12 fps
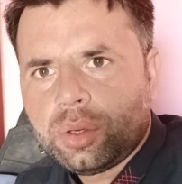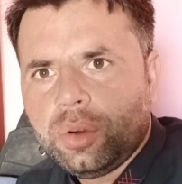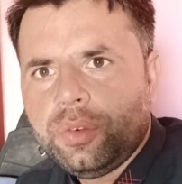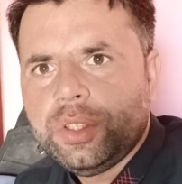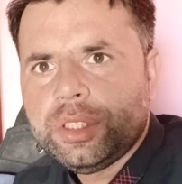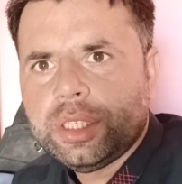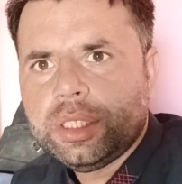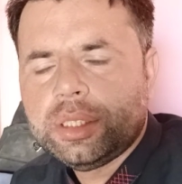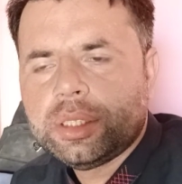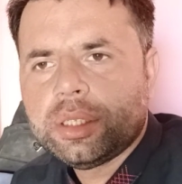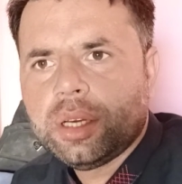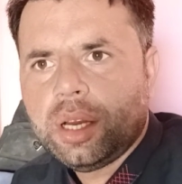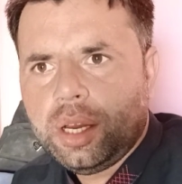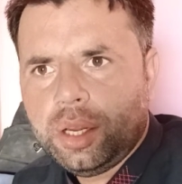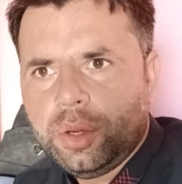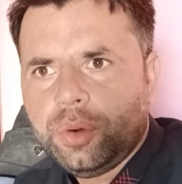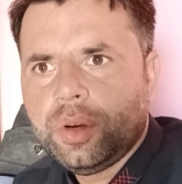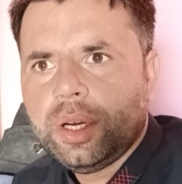coefficient,
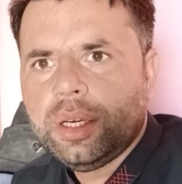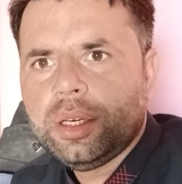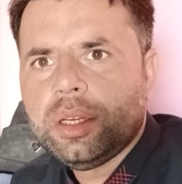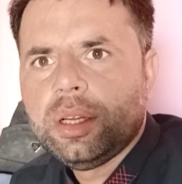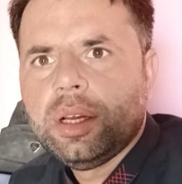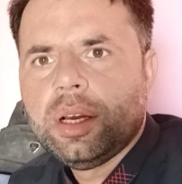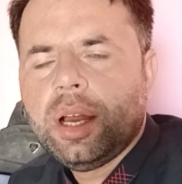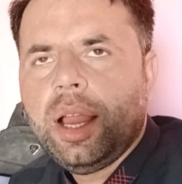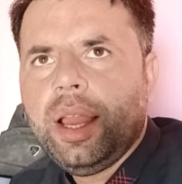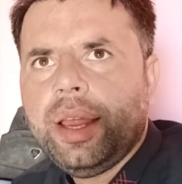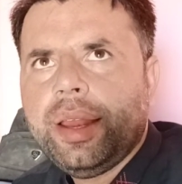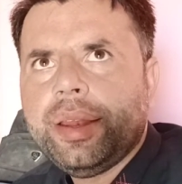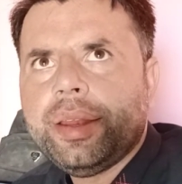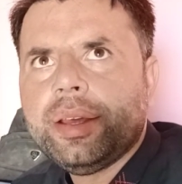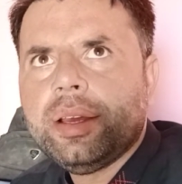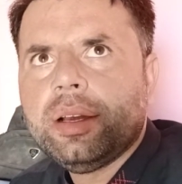ANOVA, and